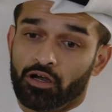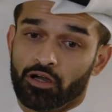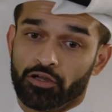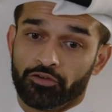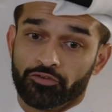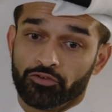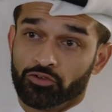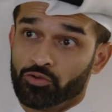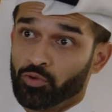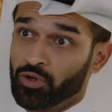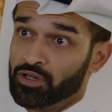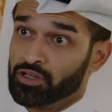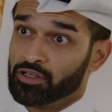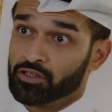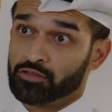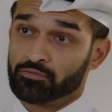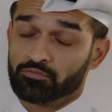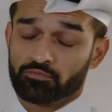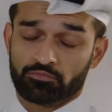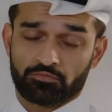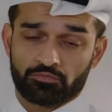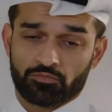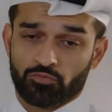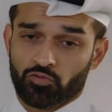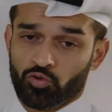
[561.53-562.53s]
in
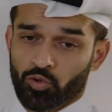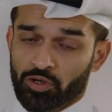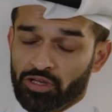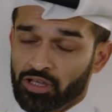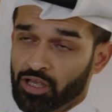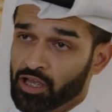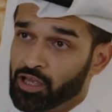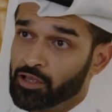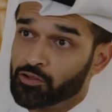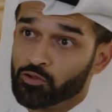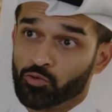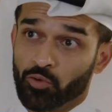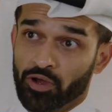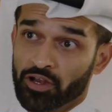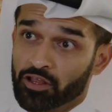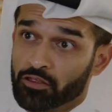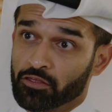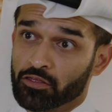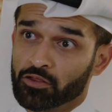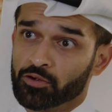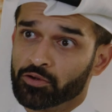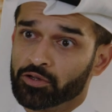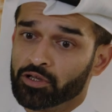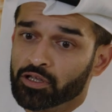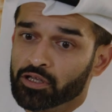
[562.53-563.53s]
2028,
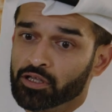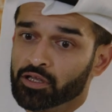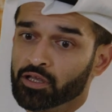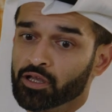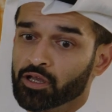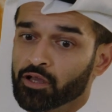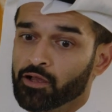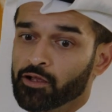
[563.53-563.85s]
2030,